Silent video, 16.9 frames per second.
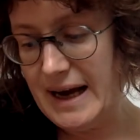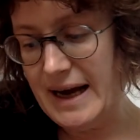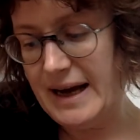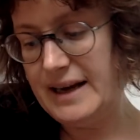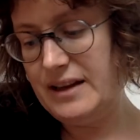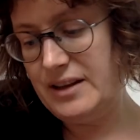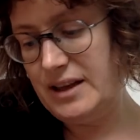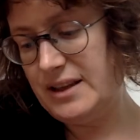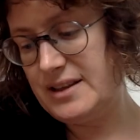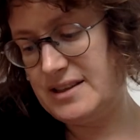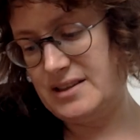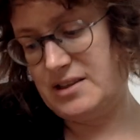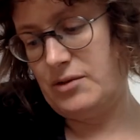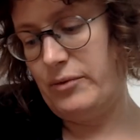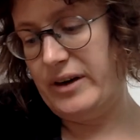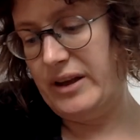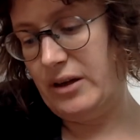And I think this is
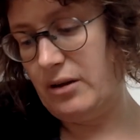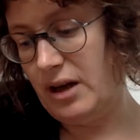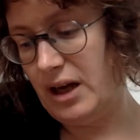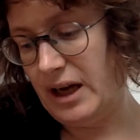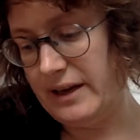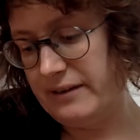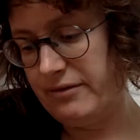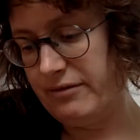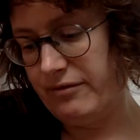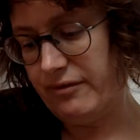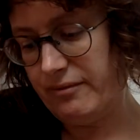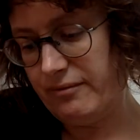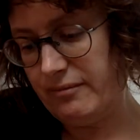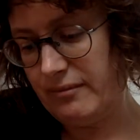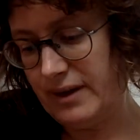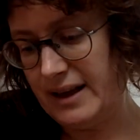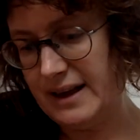a really good kind of
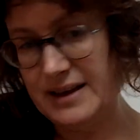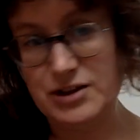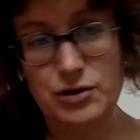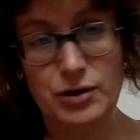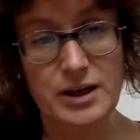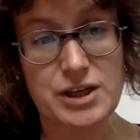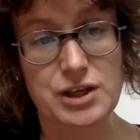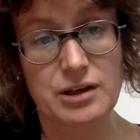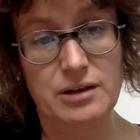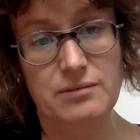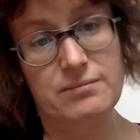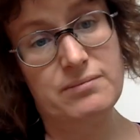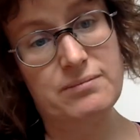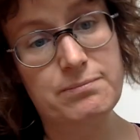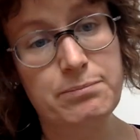illustration,